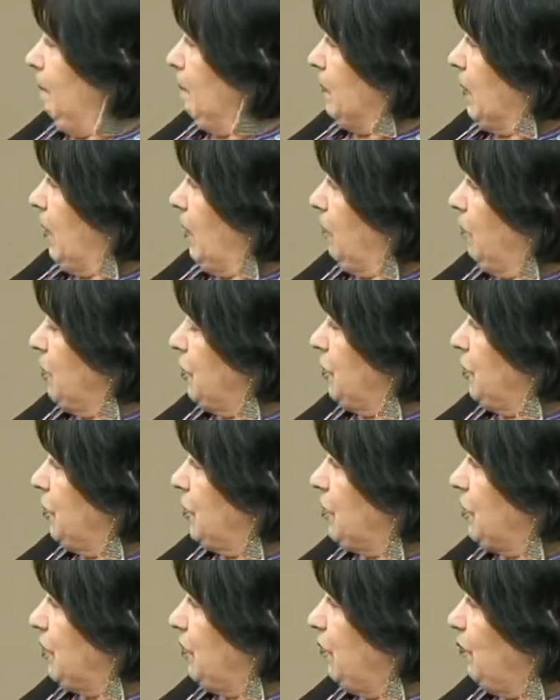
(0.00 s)
I wasn't
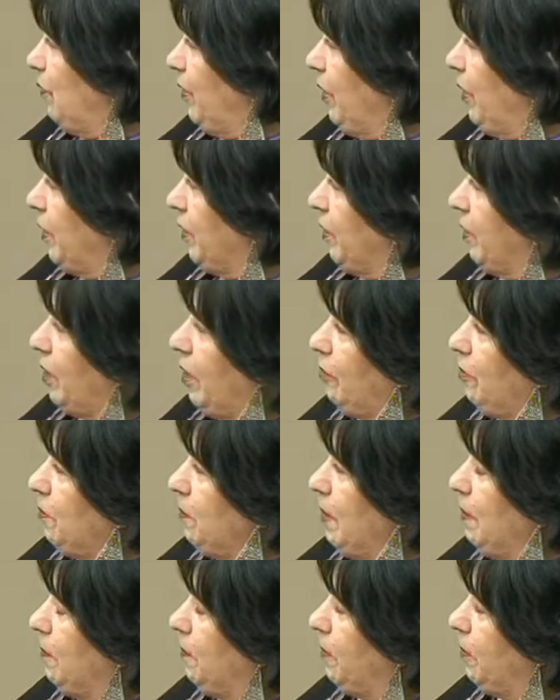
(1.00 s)
just a fan. And I
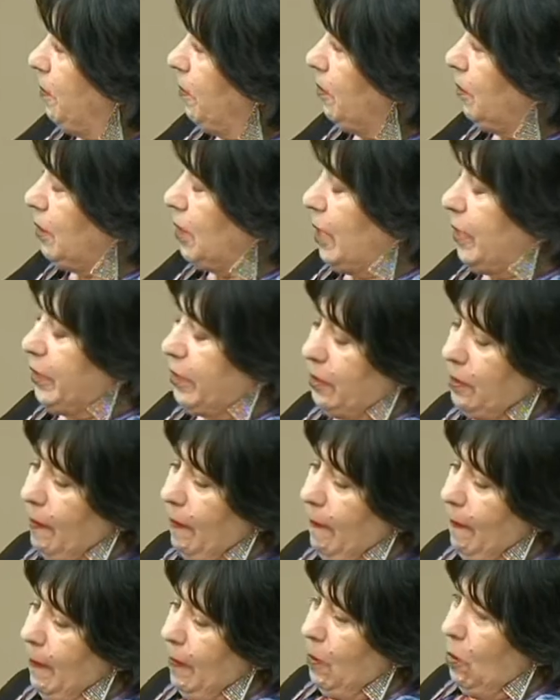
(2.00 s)
remember like
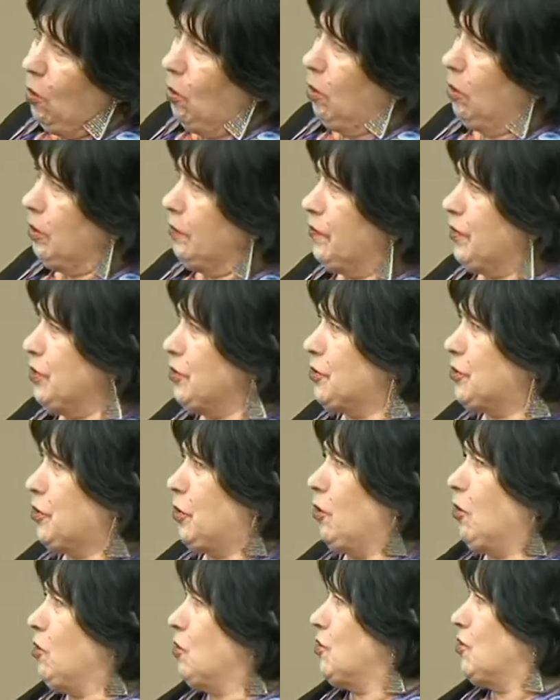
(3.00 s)
all of these
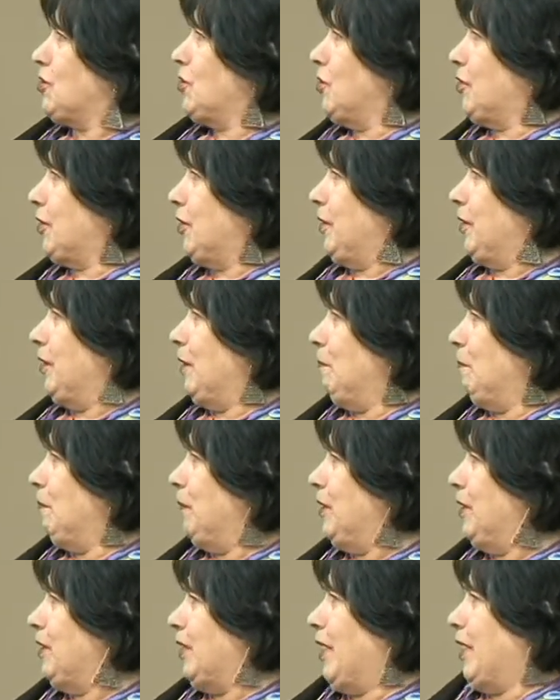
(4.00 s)
girls looking at
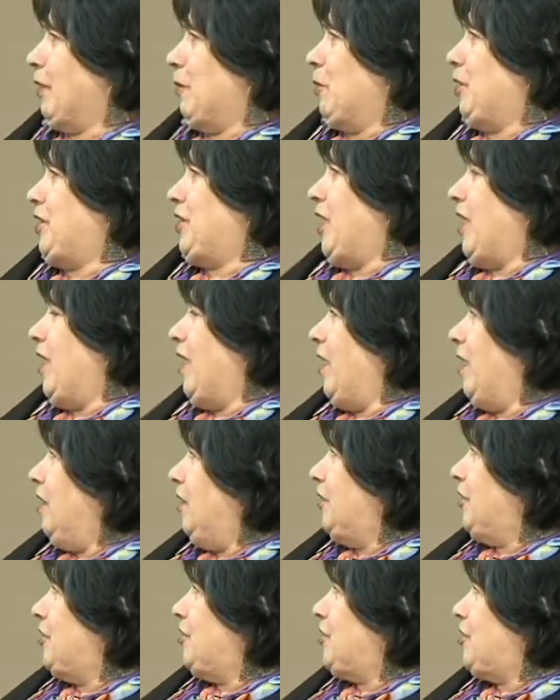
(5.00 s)
me like, "What the hell
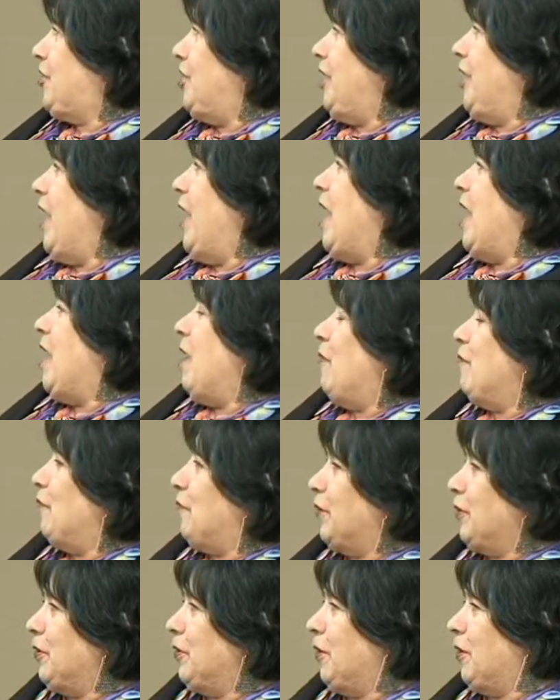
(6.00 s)
does she have?"
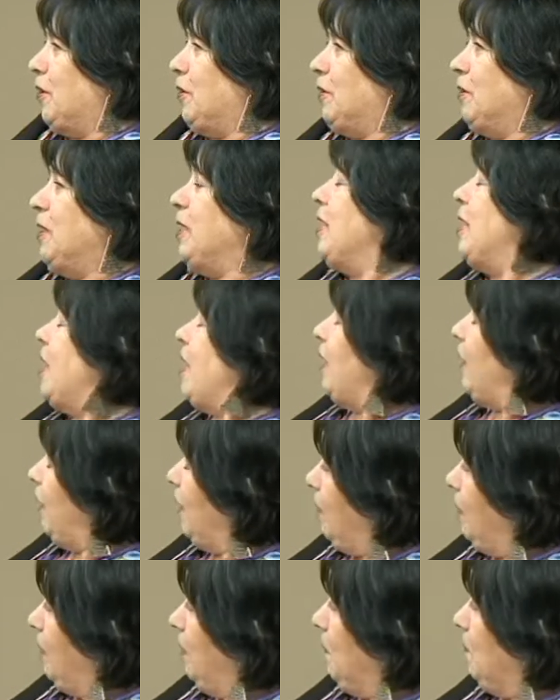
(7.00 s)
You know.
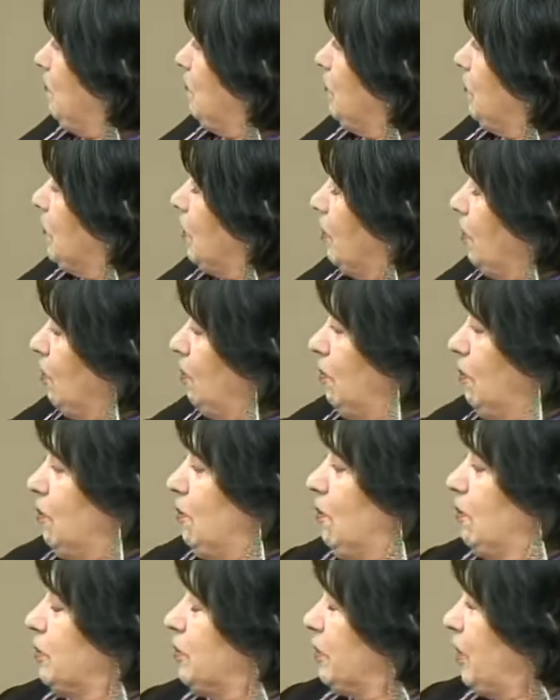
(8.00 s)
Um,
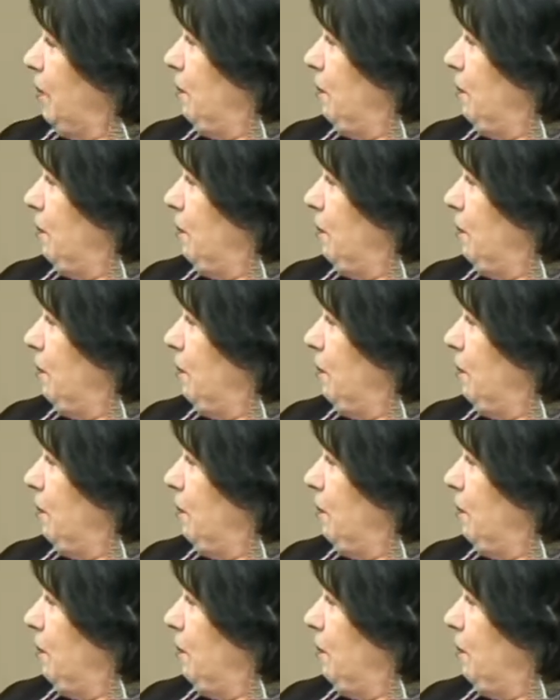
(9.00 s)
tell